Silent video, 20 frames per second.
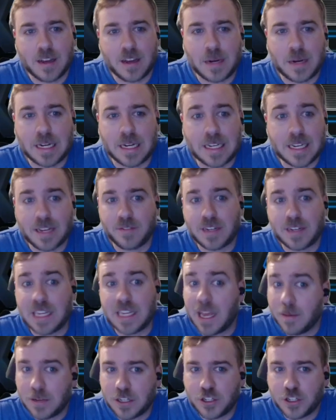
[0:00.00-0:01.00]
but I didn't have a
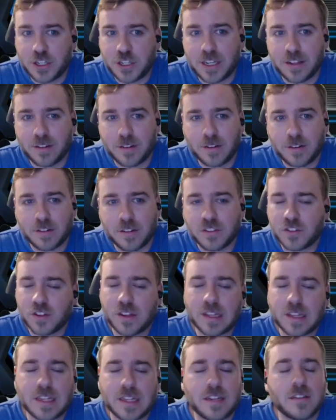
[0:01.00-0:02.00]
damage dealer. So
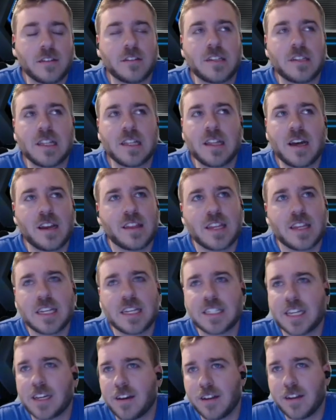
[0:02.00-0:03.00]
there's a lot of
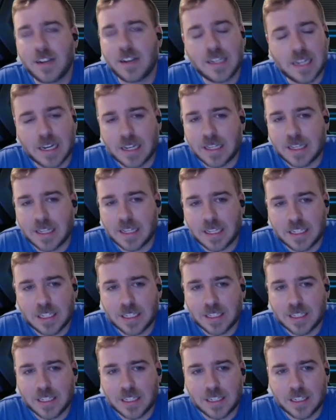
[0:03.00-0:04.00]
things I could have done that
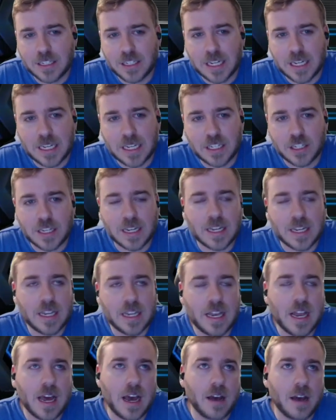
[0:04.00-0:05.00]
just changed it.
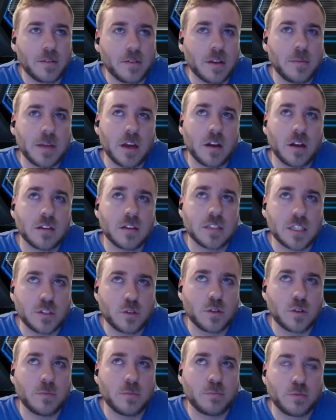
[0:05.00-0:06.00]
And I'm going to be honest,
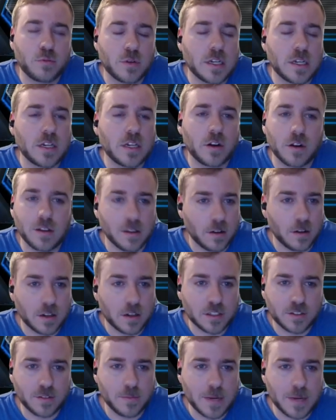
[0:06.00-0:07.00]
this was a pretty hard
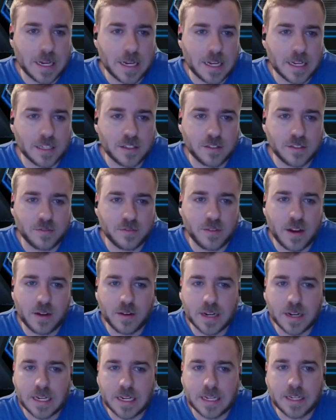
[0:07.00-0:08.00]
loss for me. It's
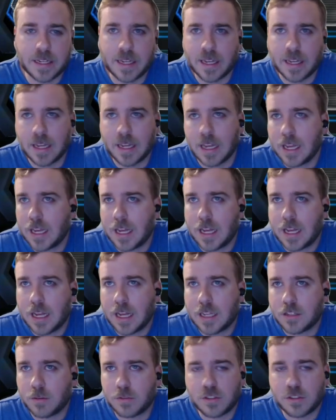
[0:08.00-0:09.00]

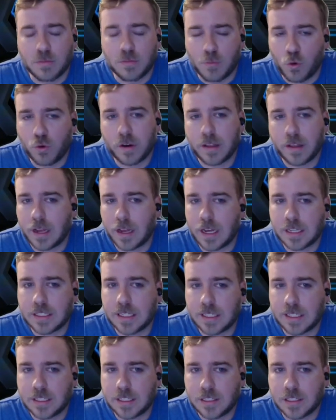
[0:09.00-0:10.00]
almost
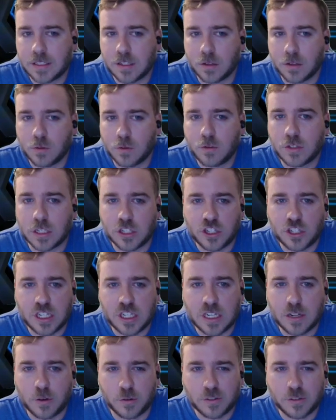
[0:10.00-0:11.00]
demoralizing just to lose to
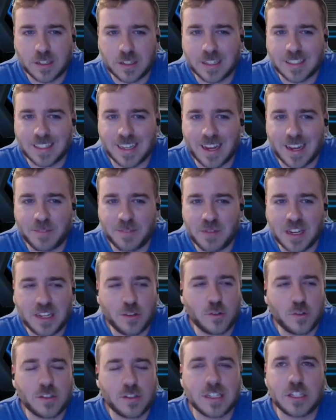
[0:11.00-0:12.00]
Geos because I'm not
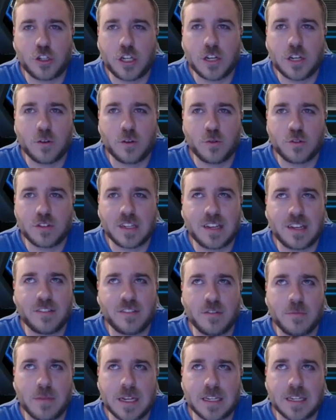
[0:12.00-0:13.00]
used to Geos
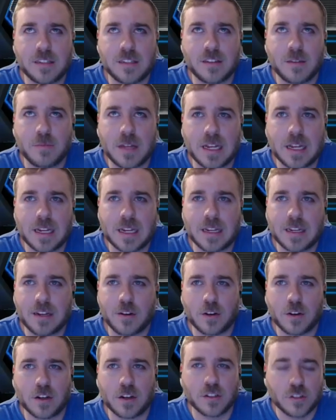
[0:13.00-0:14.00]
even being something
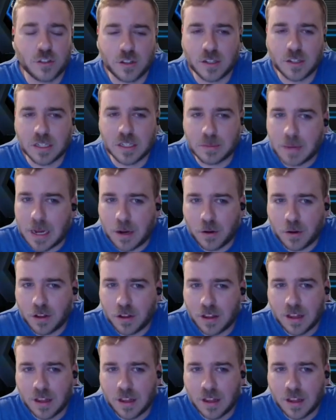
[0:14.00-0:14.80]
you're concerned about.